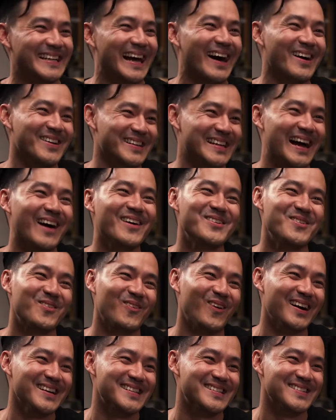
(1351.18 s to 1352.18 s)
now, you, now you
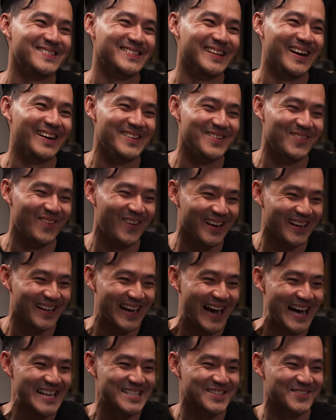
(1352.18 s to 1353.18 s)
want to. Now you want to
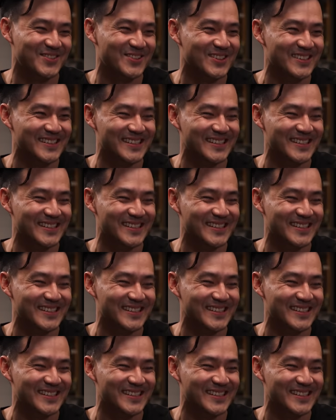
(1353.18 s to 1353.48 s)
ask for